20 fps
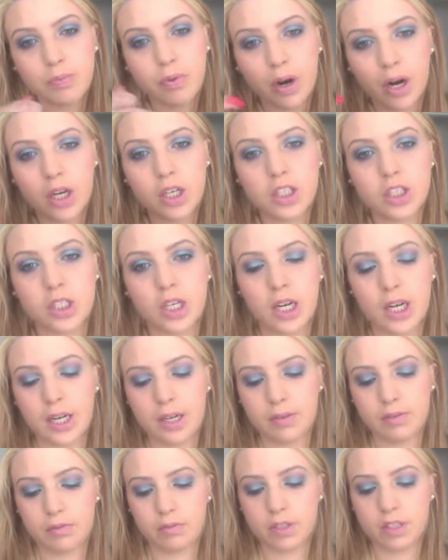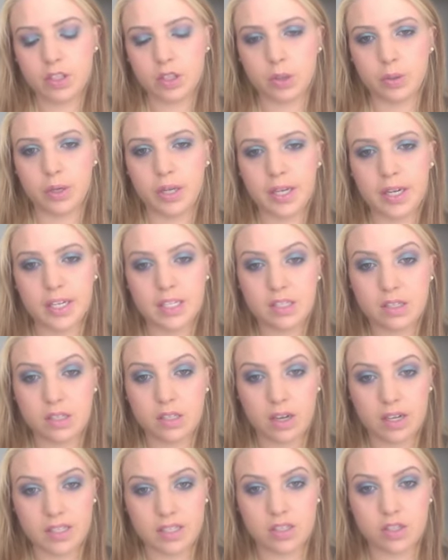brush. I enjoy it. It's
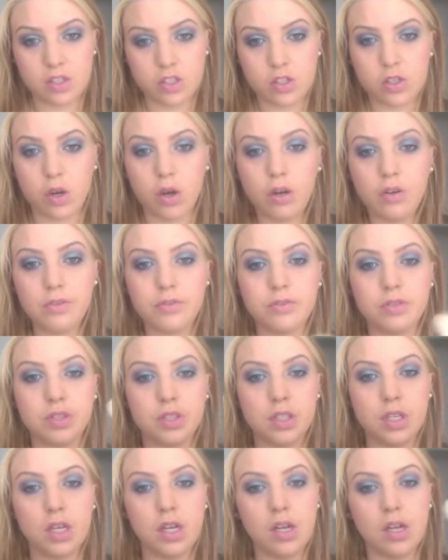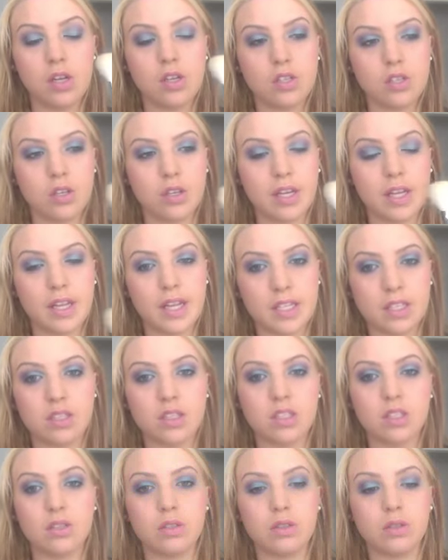nice and soft. So yeah, that's
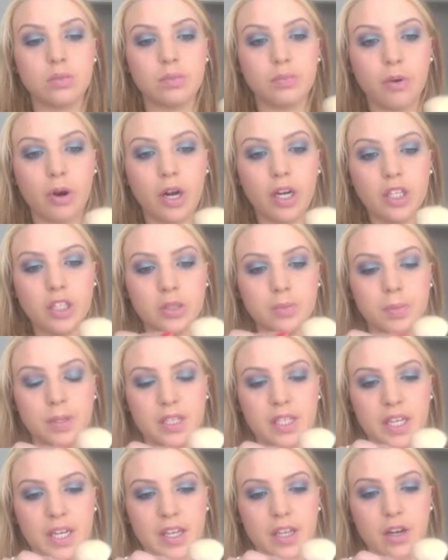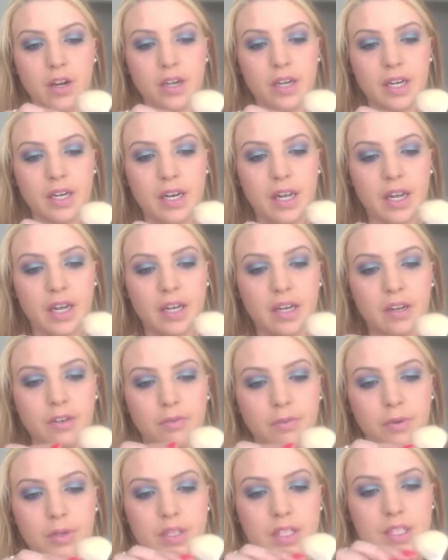still a good brush. But yeah, the only
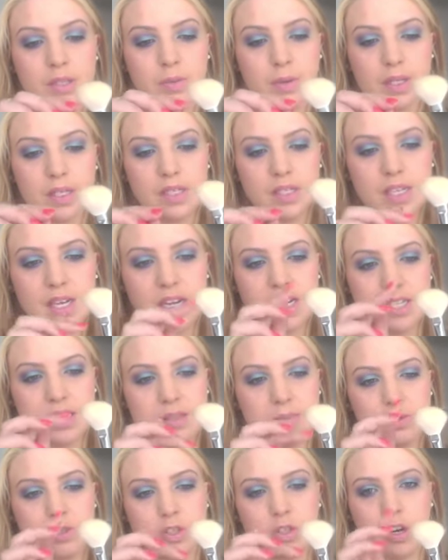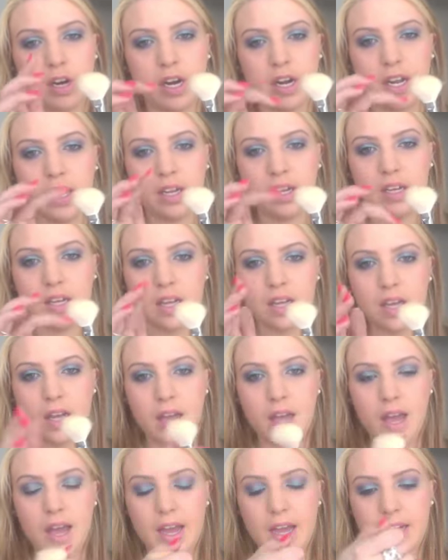negative with this one is it has some stray
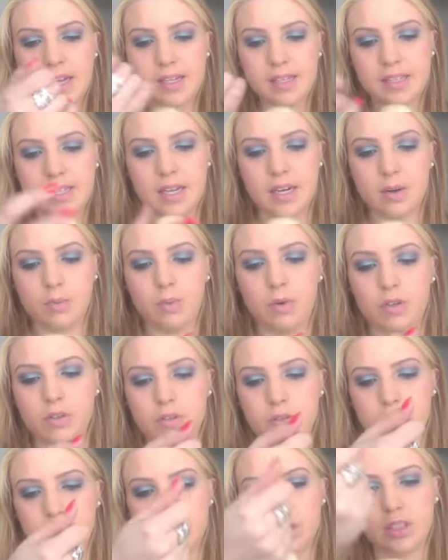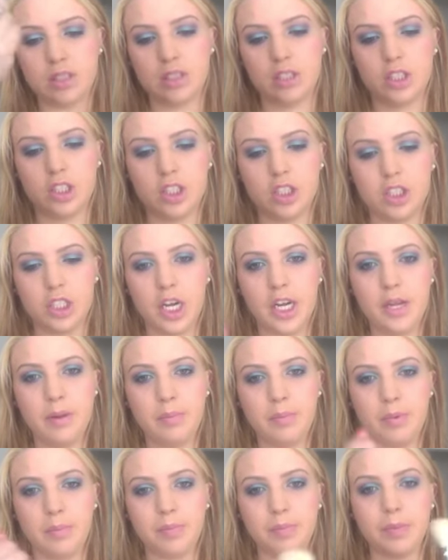hairs that it won't really
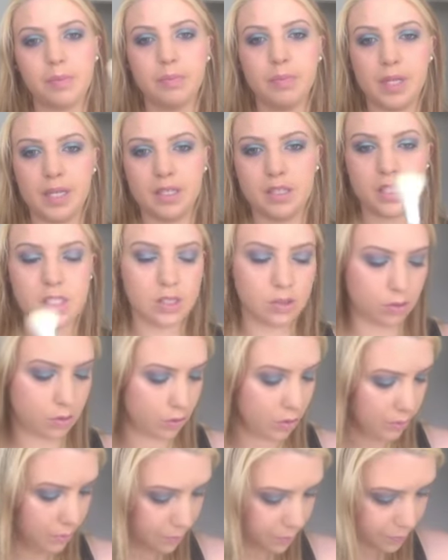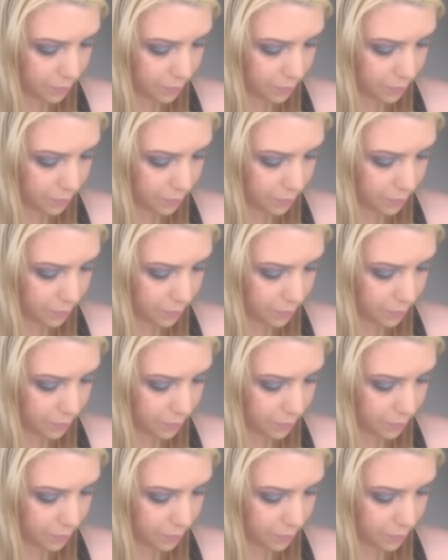shape, but it's still good.